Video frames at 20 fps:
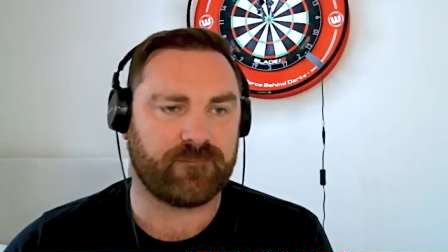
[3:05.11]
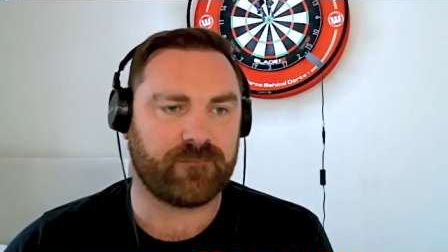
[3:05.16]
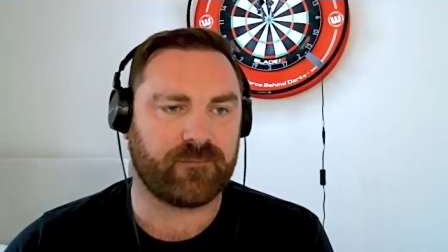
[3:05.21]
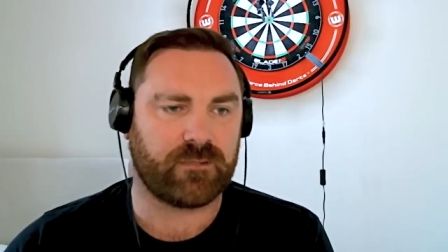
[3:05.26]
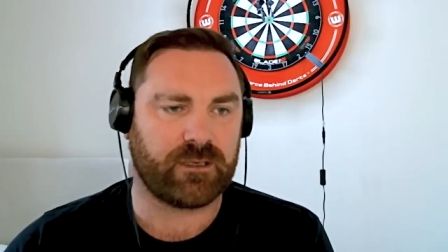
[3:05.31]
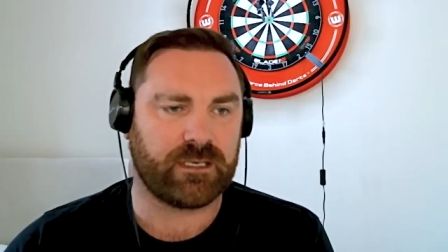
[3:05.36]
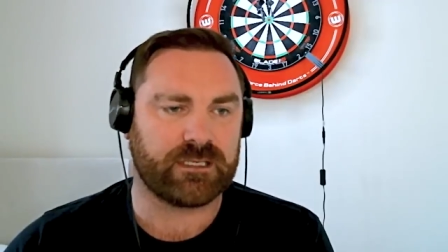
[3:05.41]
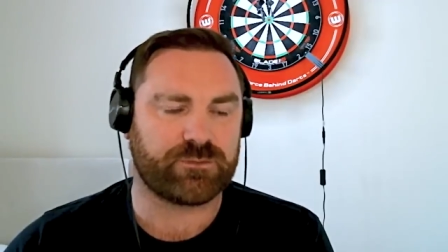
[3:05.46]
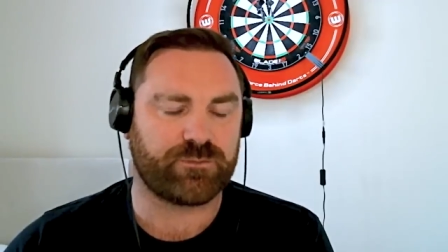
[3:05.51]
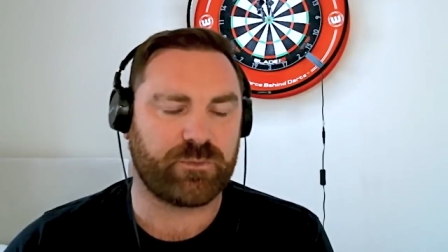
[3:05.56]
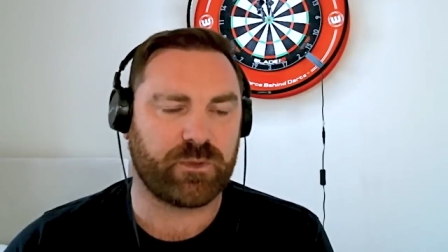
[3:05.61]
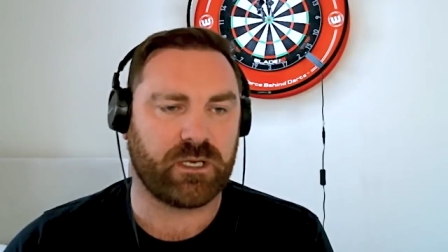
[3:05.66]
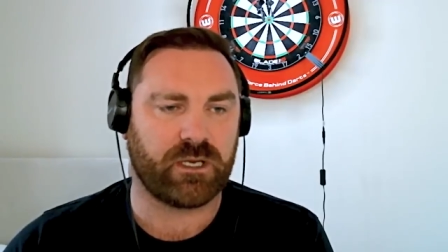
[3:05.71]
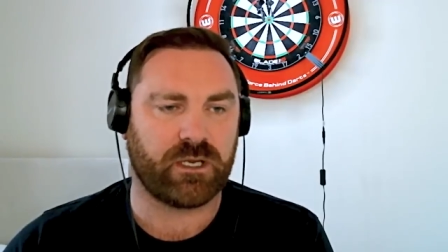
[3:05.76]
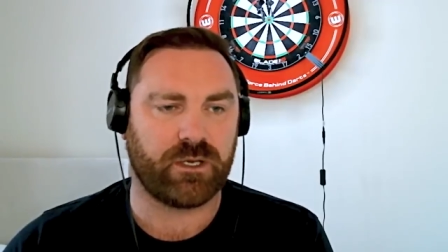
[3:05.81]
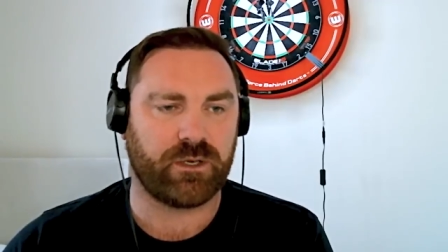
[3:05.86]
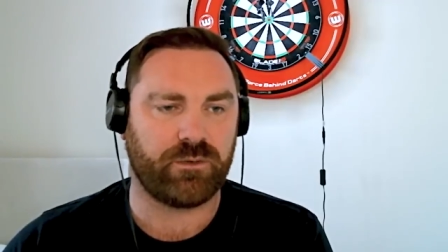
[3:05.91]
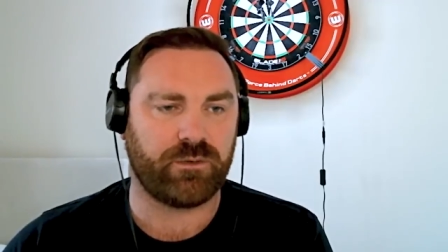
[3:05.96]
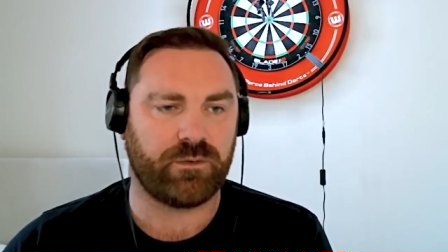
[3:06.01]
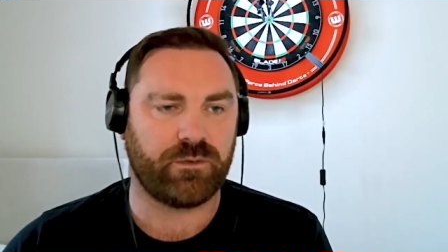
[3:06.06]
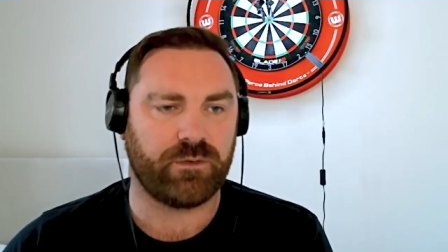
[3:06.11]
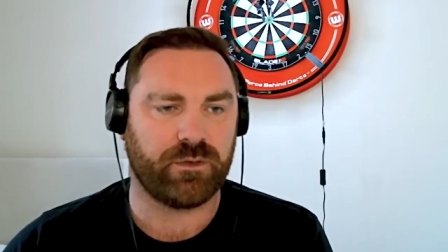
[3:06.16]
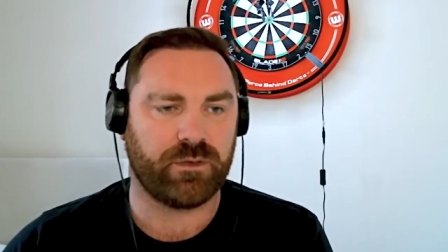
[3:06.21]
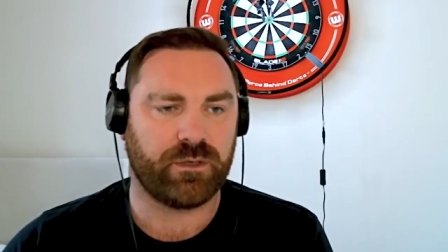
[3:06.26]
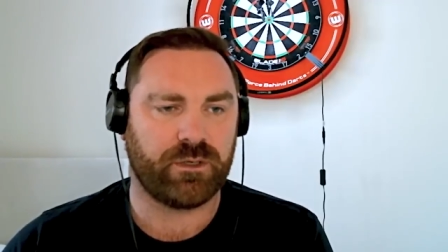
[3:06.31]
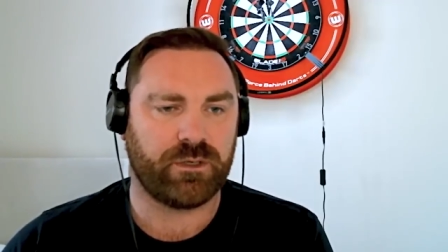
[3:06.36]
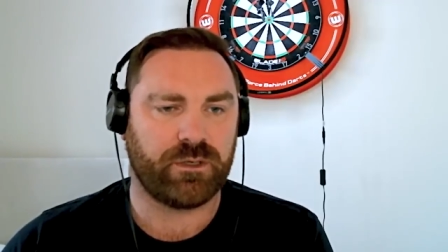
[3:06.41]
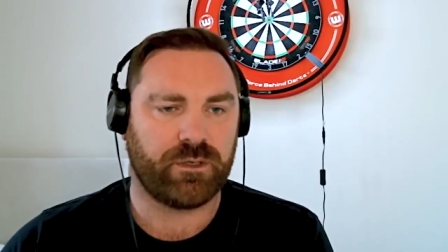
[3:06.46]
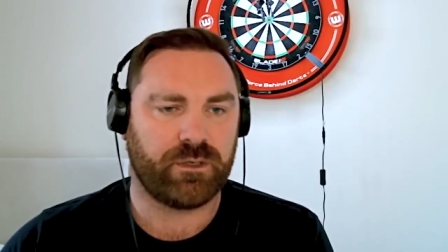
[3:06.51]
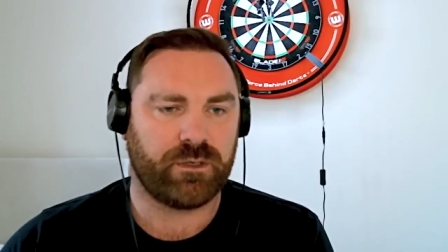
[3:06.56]
it's below
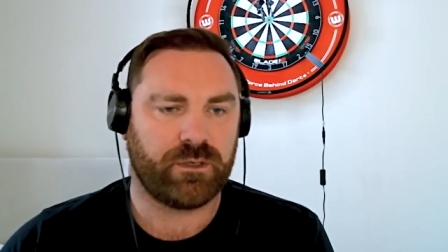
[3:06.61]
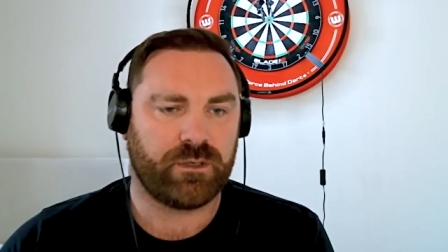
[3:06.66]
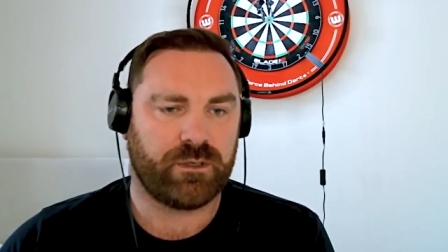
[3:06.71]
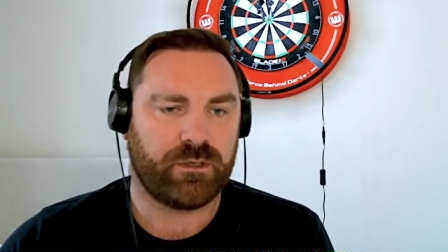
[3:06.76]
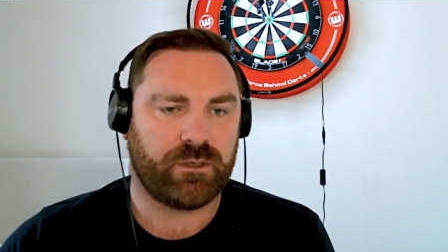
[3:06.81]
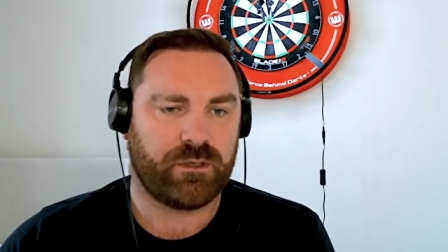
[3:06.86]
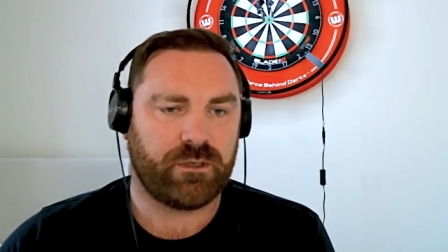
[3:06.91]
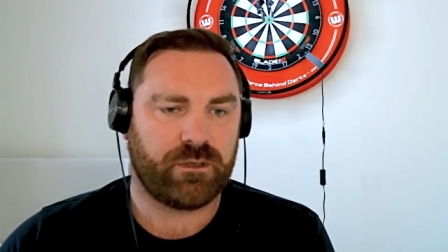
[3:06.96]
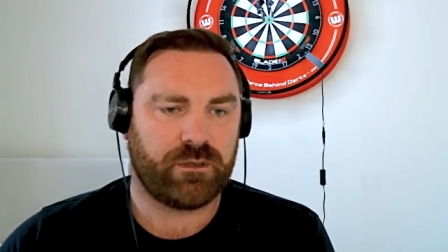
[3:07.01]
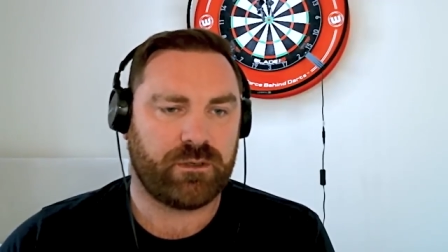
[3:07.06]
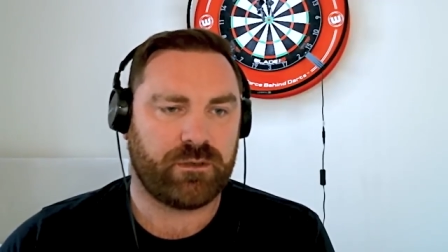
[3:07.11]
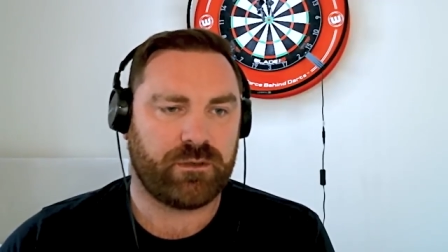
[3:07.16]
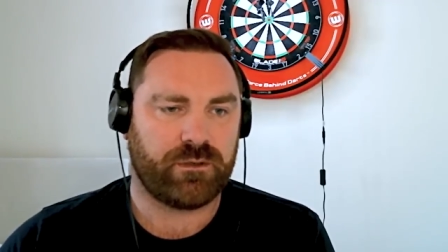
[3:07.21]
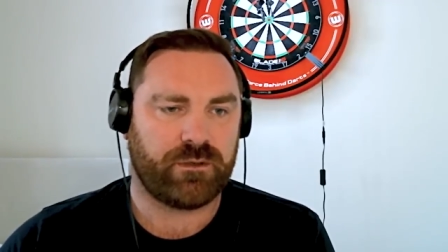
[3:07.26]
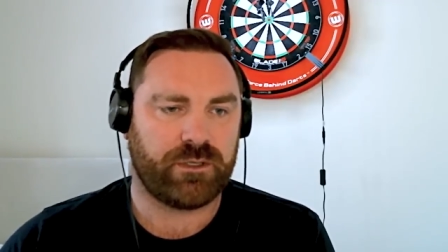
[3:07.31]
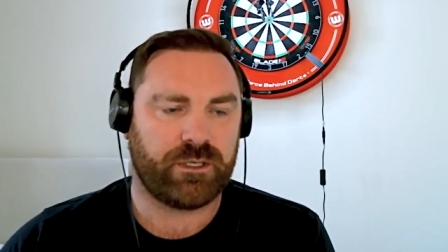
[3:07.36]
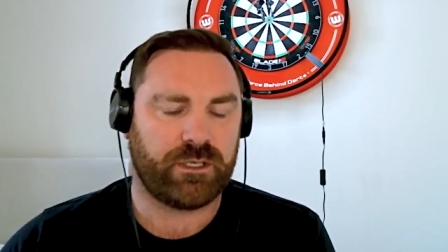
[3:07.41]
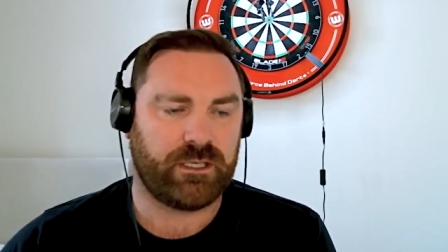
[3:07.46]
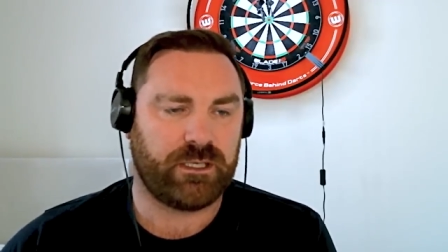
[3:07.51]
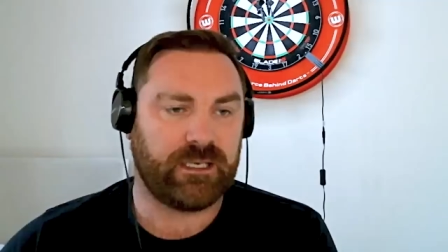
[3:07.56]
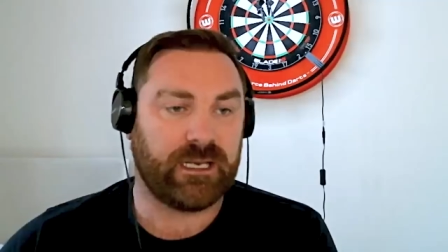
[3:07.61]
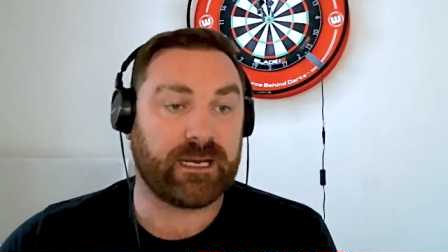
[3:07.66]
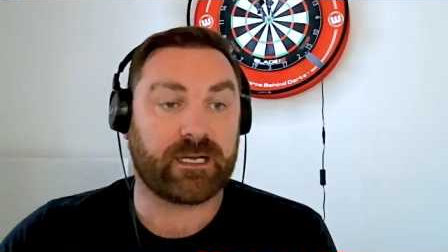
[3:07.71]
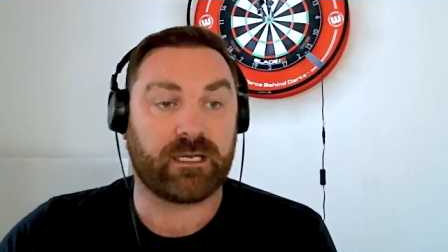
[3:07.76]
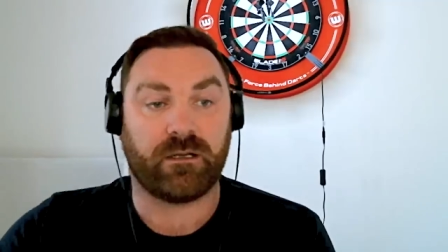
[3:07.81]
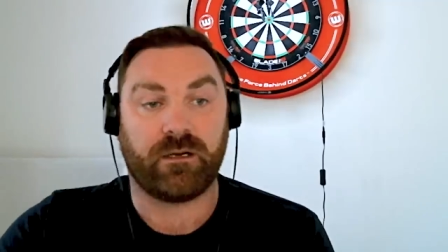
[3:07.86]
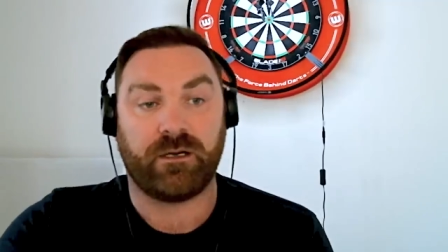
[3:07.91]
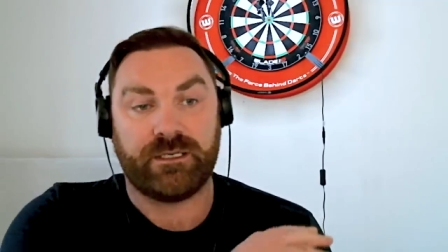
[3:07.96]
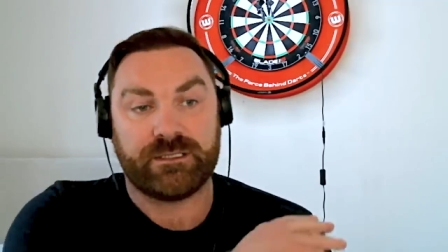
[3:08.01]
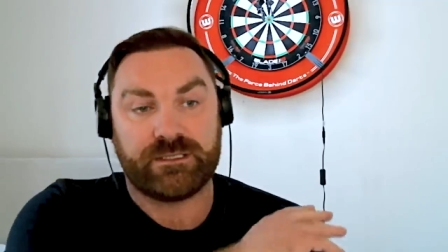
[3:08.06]
the
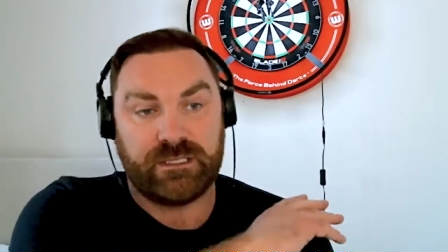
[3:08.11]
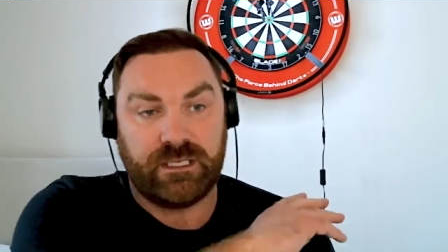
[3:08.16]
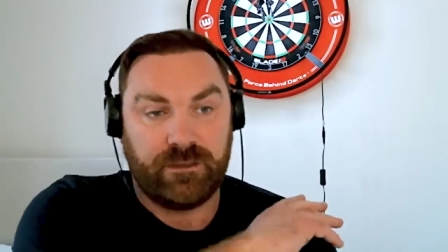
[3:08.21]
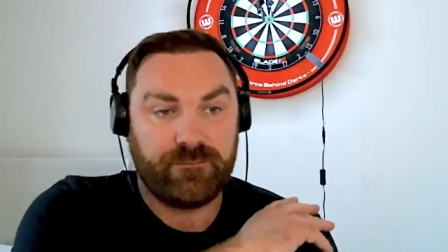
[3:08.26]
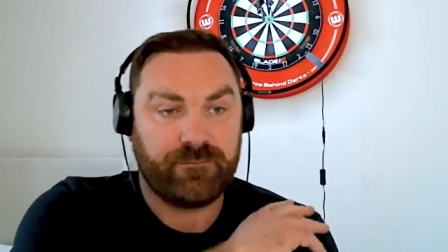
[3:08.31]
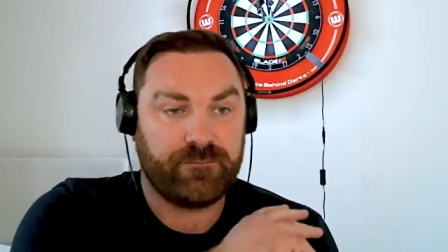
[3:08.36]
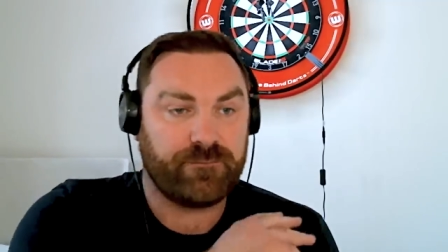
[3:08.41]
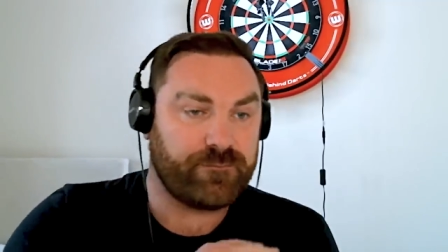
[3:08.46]
neckline, isn't it?